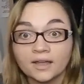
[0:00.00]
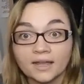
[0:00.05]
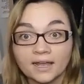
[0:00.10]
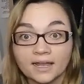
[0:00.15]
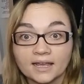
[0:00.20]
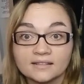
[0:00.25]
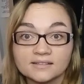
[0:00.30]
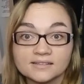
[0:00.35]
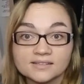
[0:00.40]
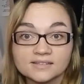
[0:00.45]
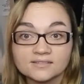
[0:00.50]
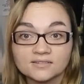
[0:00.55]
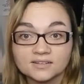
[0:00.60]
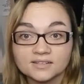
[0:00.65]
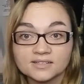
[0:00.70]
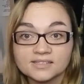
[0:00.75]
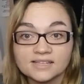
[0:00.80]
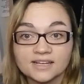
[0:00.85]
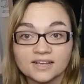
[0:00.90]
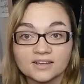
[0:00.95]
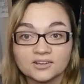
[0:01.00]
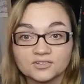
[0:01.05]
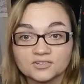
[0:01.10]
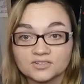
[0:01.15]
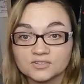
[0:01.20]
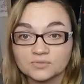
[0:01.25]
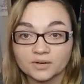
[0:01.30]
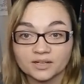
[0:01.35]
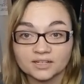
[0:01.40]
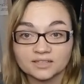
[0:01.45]
hey, this is on sale,
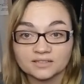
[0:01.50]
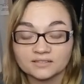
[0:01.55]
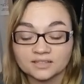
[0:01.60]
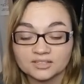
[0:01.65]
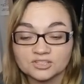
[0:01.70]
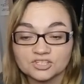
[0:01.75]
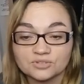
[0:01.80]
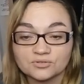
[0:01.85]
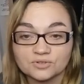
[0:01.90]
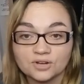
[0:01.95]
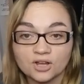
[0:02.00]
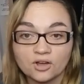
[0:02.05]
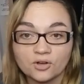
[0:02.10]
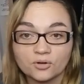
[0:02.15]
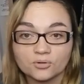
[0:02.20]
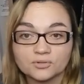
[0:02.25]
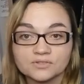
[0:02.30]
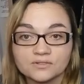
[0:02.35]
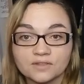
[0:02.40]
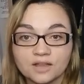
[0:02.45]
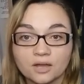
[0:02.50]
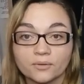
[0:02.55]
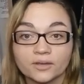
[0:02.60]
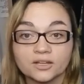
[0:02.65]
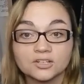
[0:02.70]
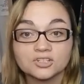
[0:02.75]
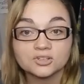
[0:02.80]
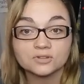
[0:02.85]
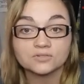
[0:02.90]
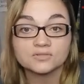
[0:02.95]
just wanting to let you know, so that way
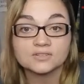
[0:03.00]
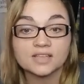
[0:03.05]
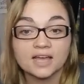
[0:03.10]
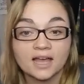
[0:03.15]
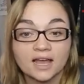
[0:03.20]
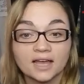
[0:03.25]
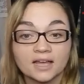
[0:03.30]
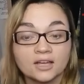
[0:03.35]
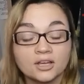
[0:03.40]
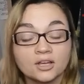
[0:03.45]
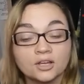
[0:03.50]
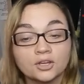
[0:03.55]
it shows that